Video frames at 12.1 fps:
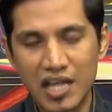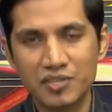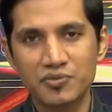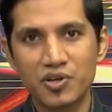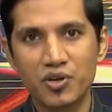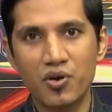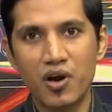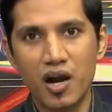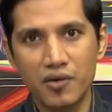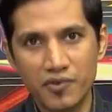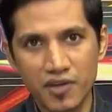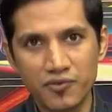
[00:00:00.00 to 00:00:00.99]
as we go
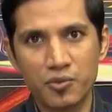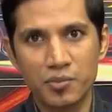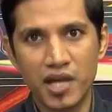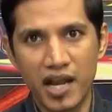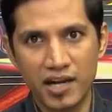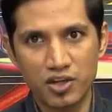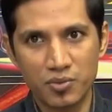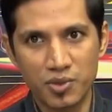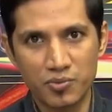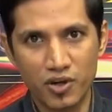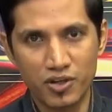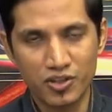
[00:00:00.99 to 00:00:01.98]
away from
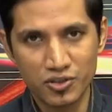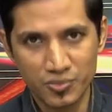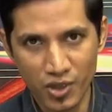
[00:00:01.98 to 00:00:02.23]
diatomic molecules,